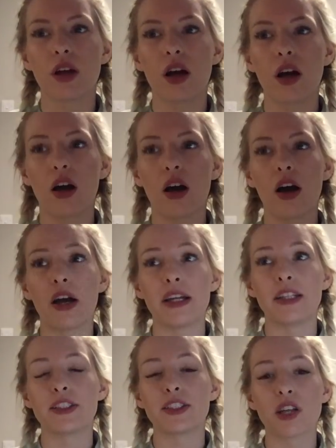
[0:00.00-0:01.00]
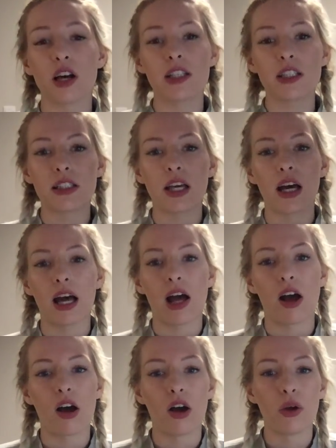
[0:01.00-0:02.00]
I decided that
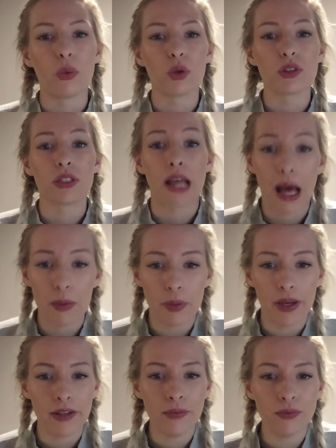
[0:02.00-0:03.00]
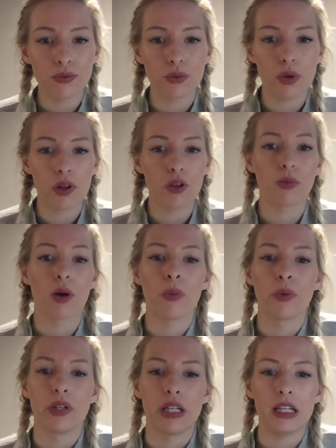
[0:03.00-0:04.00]
I wasn't happy with my
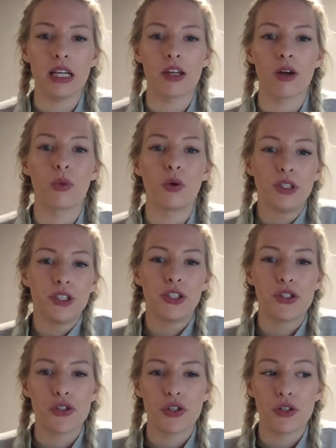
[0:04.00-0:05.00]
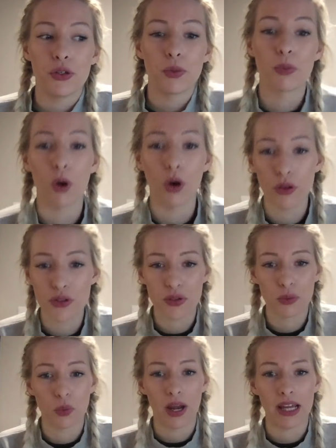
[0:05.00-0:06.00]
body and I wanted to put on
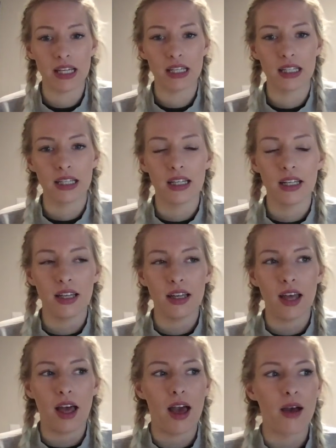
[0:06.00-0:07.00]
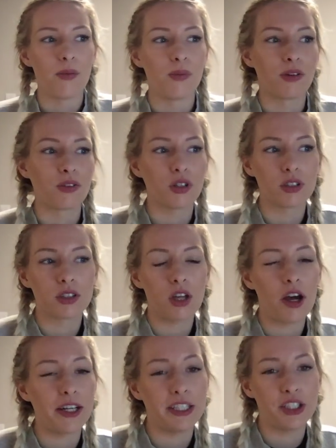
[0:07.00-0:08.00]
some weight. I've got
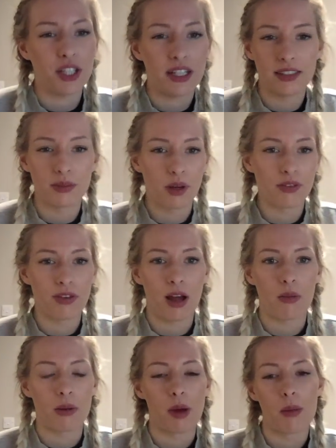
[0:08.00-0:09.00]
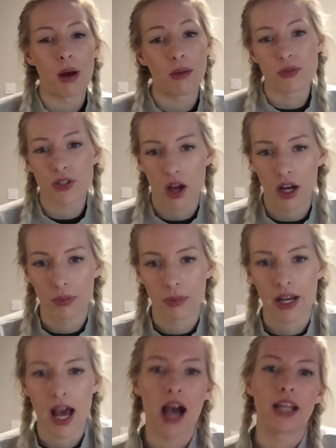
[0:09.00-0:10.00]
tiny genes in my family. My mum's tiny, my
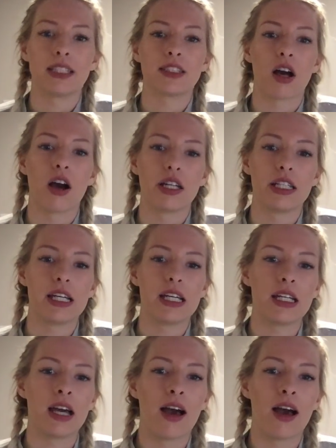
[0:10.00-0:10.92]
nanny's tiny.